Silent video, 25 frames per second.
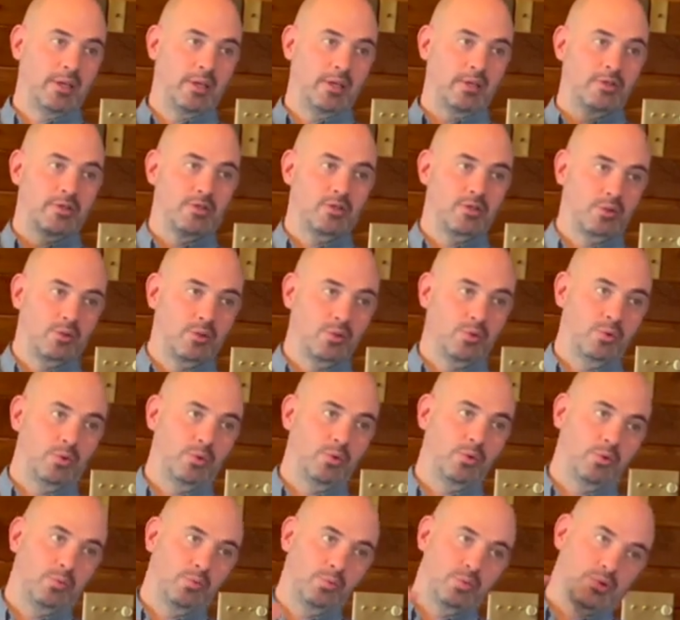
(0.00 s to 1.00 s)
and
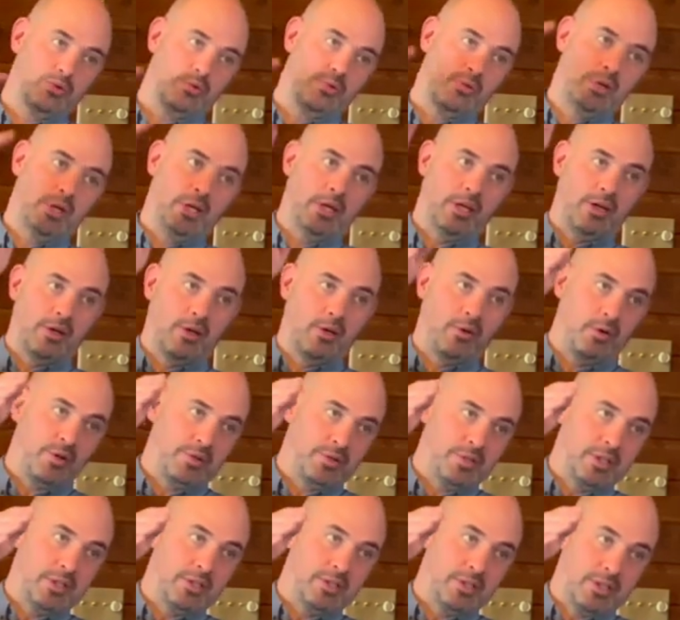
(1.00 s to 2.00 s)
school was right across
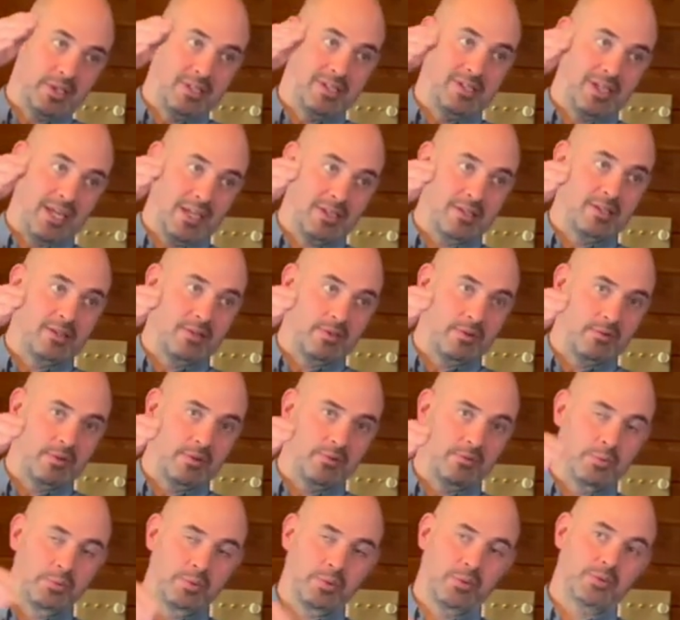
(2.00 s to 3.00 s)
into the centre of
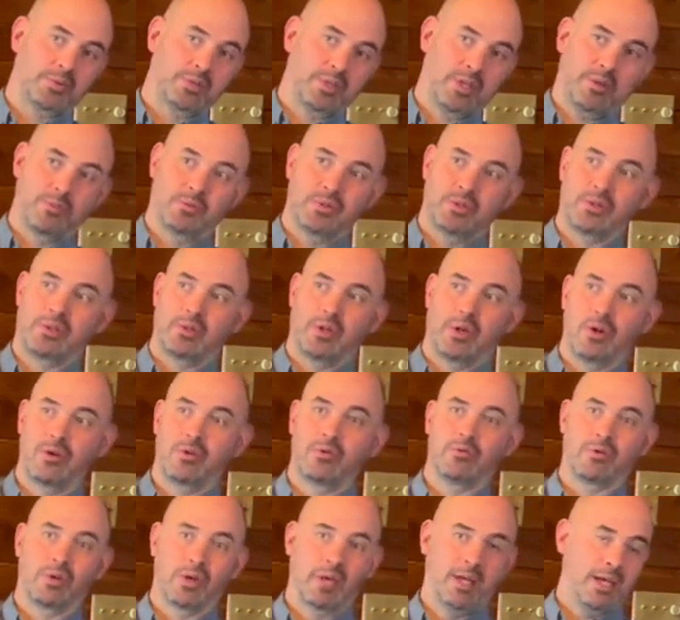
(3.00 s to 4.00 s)
Liverpool, so that was
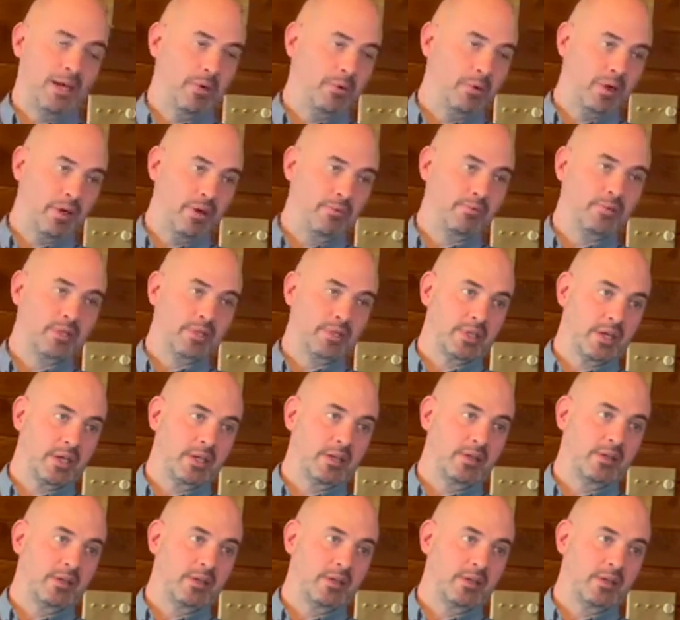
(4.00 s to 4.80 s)
over an hour every day.